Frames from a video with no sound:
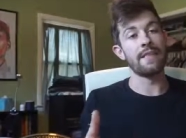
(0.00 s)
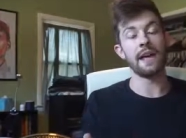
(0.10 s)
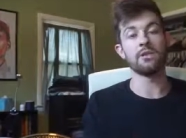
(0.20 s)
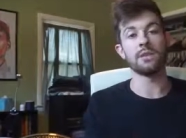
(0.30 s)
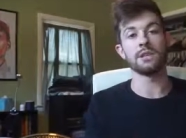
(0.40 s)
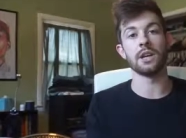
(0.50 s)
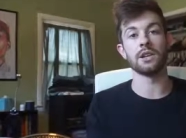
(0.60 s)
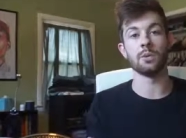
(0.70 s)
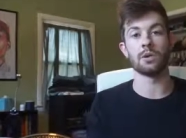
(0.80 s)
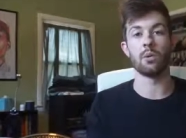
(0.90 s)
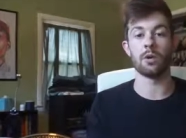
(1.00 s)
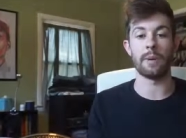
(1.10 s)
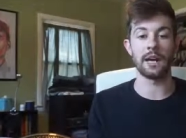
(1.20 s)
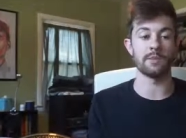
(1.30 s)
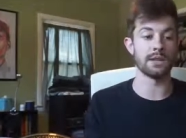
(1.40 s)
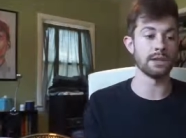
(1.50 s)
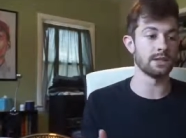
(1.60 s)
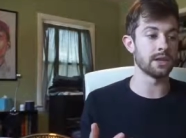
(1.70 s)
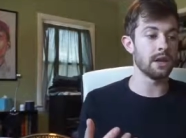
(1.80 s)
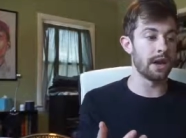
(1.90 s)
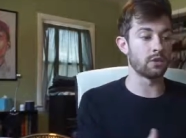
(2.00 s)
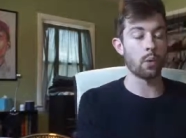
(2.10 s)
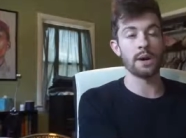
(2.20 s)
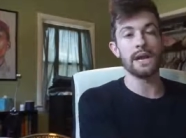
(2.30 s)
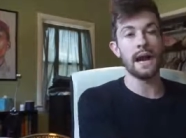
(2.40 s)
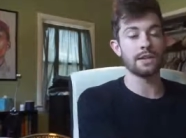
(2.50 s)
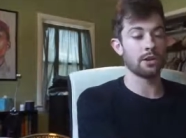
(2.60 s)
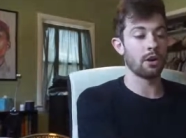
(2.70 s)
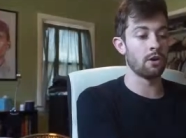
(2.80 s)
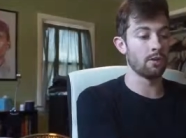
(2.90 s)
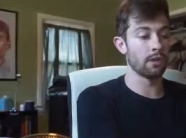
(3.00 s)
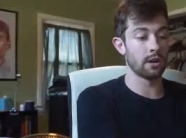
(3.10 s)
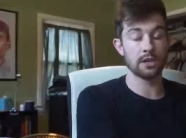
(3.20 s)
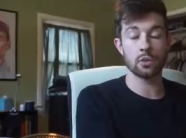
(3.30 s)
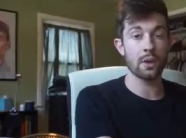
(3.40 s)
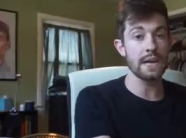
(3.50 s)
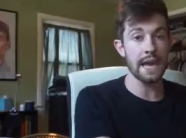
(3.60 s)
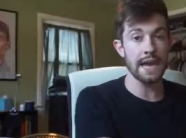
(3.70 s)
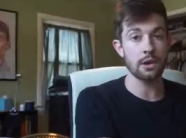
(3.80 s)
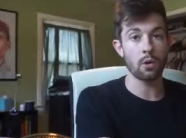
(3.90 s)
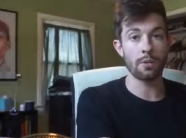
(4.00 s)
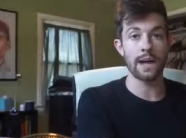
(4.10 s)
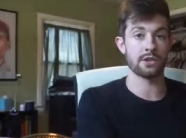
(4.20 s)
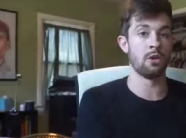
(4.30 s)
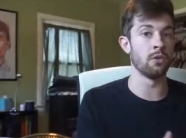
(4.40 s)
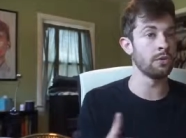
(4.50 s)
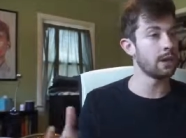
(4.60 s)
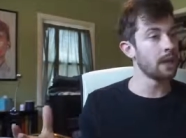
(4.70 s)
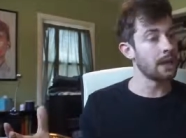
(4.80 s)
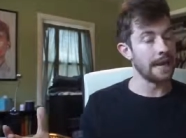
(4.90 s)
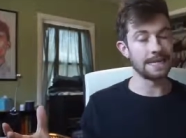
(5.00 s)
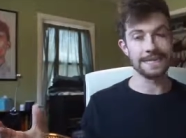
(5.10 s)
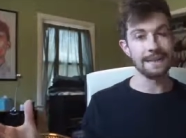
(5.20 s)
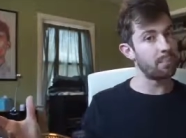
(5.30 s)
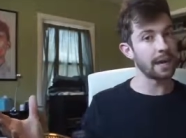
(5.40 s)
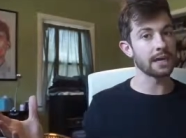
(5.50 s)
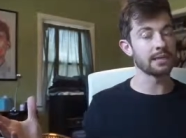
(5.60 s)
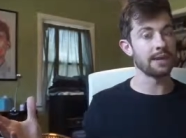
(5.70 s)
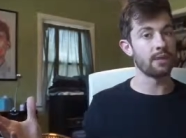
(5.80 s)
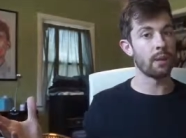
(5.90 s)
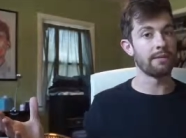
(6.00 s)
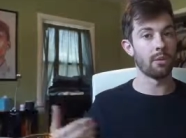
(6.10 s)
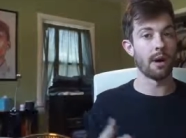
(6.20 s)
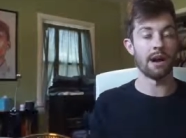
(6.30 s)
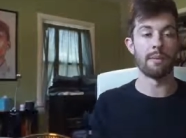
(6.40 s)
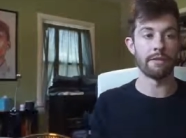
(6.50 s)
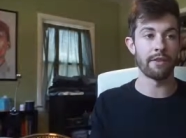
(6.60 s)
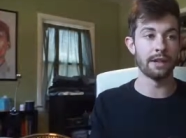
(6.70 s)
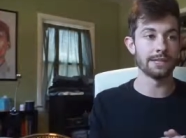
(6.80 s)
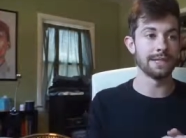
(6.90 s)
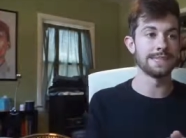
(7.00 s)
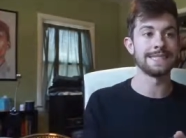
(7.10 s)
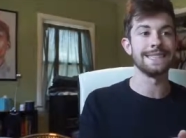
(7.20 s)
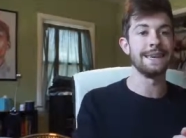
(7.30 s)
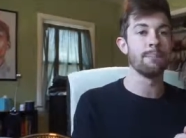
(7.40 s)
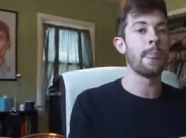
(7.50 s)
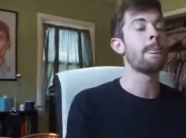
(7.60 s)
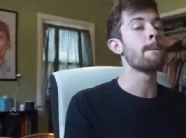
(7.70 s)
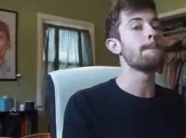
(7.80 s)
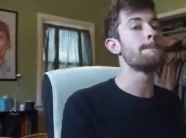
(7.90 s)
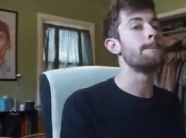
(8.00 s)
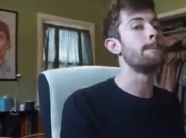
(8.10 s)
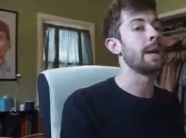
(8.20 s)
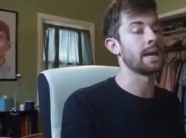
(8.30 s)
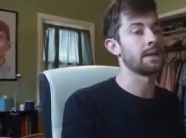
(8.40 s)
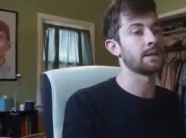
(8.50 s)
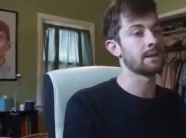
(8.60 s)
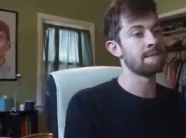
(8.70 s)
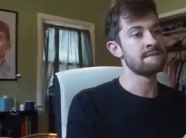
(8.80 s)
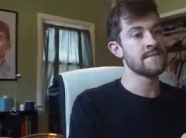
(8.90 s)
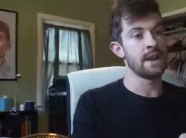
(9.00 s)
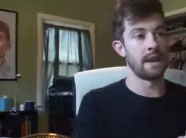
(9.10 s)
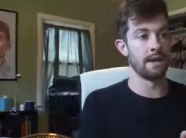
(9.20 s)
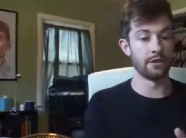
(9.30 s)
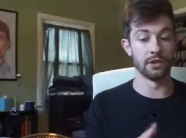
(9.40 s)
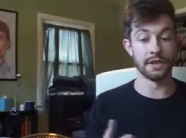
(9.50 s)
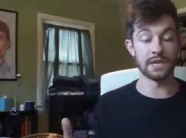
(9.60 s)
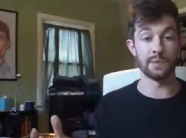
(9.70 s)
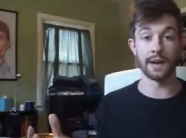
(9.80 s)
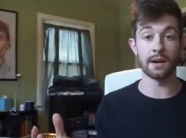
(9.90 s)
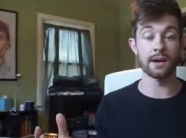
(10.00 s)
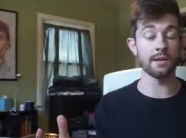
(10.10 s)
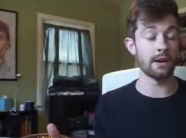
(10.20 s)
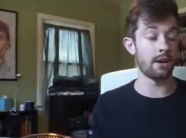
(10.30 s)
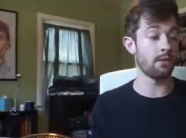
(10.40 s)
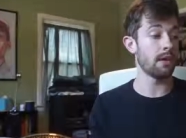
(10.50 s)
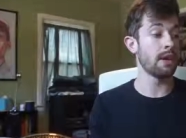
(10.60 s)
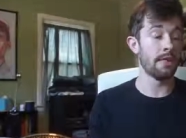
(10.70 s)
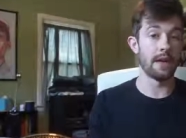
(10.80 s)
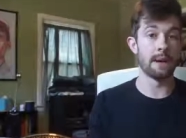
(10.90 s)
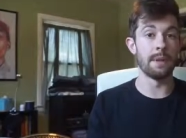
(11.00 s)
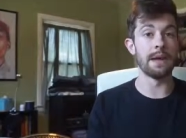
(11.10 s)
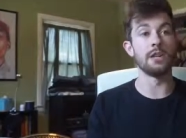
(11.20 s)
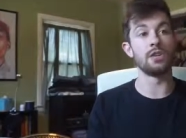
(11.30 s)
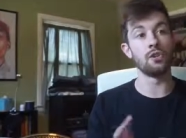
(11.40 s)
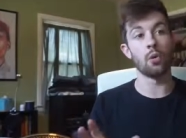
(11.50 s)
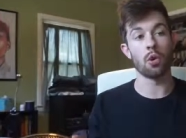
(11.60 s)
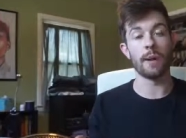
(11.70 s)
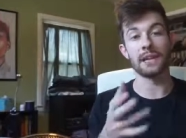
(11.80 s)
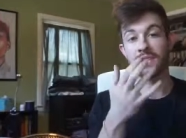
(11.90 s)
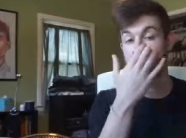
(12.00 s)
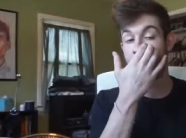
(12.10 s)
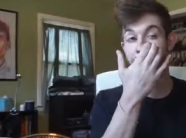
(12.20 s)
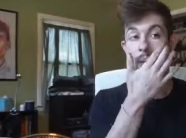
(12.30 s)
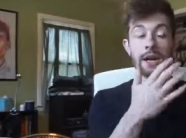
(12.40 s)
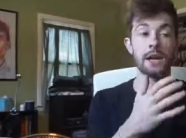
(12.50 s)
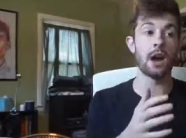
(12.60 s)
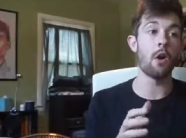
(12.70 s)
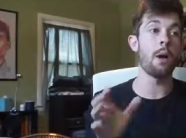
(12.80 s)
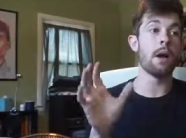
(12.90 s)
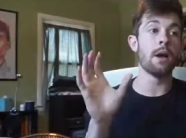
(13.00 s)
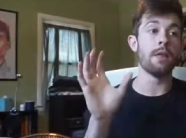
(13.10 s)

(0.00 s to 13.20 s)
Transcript: And that's what this does with quarterbacks, because if 20 guys are owned, or like 28 quarterbacks are owned, it's slim pickings on the waiver wire, my friends. It is slim pickings. And if your league is bigger, then maybe 2 quarterbacks is not the way to go.